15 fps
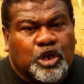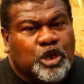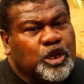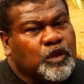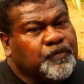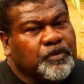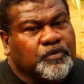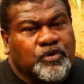
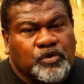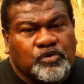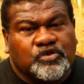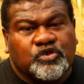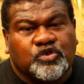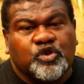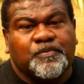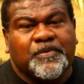If you use
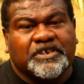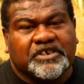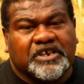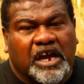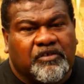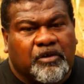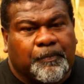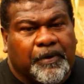too much
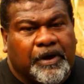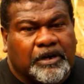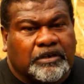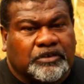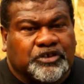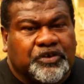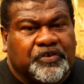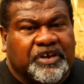kava powder
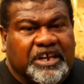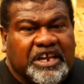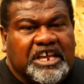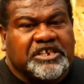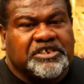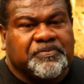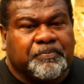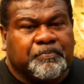during
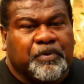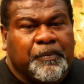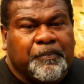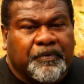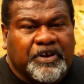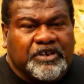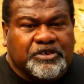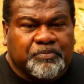each
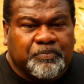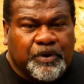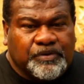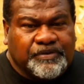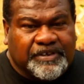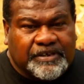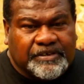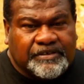preparation
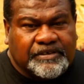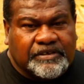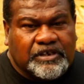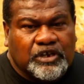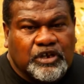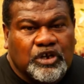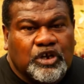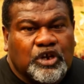process,
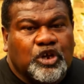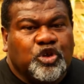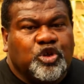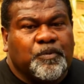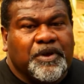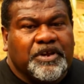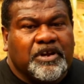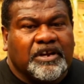you
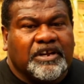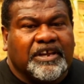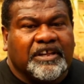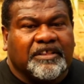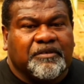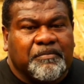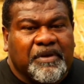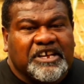may not
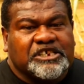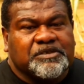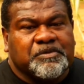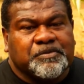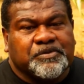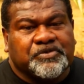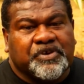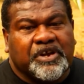get the
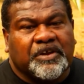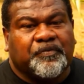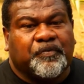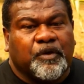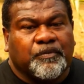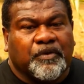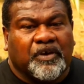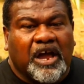maximum strength
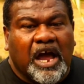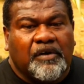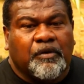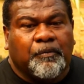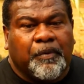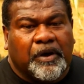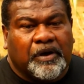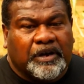from your kava
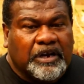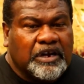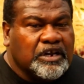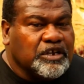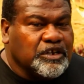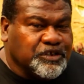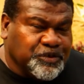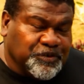powder,
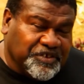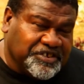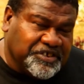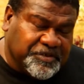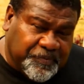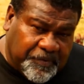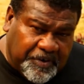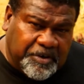so this
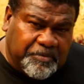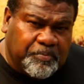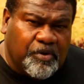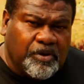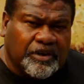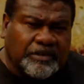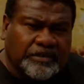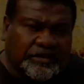is very important.